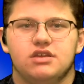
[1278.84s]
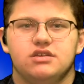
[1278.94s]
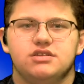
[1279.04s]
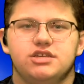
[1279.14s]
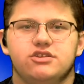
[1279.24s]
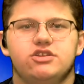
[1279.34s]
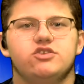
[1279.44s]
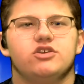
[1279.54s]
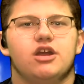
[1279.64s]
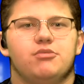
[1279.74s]

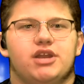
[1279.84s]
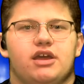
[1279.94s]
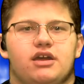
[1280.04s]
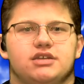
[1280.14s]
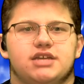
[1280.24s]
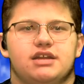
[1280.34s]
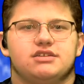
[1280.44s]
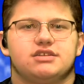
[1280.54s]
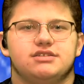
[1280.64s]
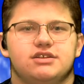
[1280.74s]
CO2, carbon dioxide, is
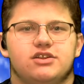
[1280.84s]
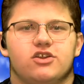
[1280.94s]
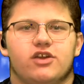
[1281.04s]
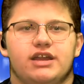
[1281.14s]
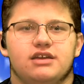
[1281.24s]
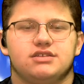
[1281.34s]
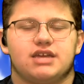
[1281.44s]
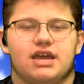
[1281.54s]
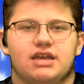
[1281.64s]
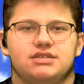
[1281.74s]
considered a greenhouse
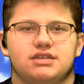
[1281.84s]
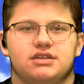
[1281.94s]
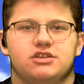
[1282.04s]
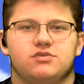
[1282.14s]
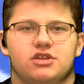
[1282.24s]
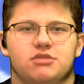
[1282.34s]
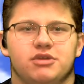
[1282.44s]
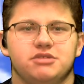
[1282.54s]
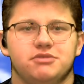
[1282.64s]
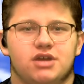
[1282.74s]
gas and is one of the
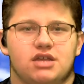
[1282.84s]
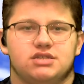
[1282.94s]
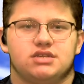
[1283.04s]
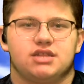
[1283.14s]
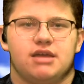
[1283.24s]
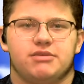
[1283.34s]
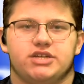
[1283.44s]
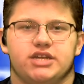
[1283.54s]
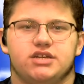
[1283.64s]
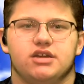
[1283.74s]
principal causes of climate
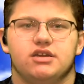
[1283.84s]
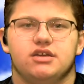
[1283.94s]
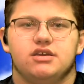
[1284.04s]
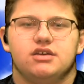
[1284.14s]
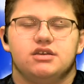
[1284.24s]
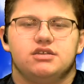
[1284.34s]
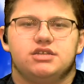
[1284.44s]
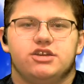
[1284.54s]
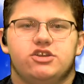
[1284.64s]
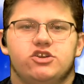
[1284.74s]
change.
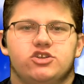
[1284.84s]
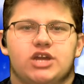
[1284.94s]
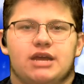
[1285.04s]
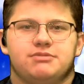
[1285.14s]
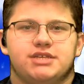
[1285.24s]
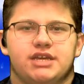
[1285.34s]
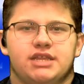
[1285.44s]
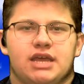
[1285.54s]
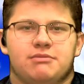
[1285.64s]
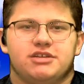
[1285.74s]
CO2 traps heat in
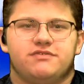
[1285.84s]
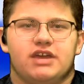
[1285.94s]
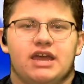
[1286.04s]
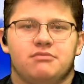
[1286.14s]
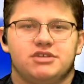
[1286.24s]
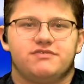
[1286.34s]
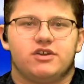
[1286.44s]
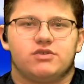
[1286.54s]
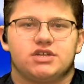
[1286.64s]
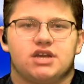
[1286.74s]
the atmosphere,
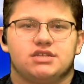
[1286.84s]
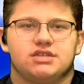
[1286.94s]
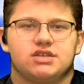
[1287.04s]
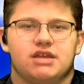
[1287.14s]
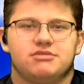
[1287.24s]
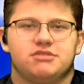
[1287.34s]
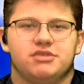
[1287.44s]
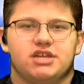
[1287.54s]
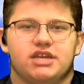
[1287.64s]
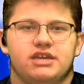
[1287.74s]
which causes climate
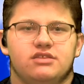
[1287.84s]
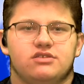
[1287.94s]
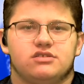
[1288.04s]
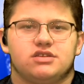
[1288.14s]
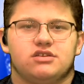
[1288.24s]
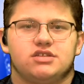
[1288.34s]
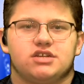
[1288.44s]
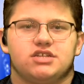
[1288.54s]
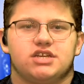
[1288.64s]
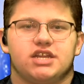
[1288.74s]
stability. The results are
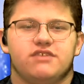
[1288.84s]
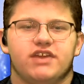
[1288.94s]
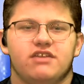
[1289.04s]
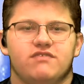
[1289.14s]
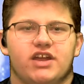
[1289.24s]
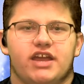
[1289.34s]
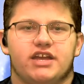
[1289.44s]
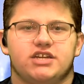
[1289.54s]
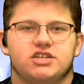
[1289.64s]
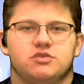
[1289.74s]
significant
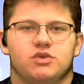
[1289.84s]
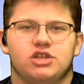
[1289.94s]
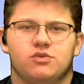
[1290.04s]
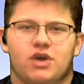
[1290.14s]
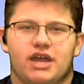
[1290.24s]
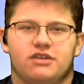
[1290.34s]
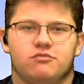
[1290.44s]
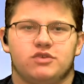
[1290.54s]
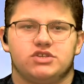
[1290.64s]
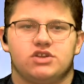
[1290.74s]
variations worldwide of
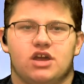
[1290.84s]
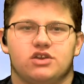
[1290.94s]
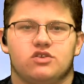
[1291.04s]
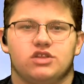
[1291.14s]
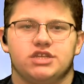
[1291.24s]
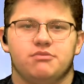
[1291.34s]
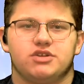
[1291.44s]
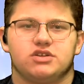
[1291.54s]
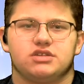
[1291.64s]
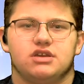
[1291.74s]
moist and hot and cold temperatures.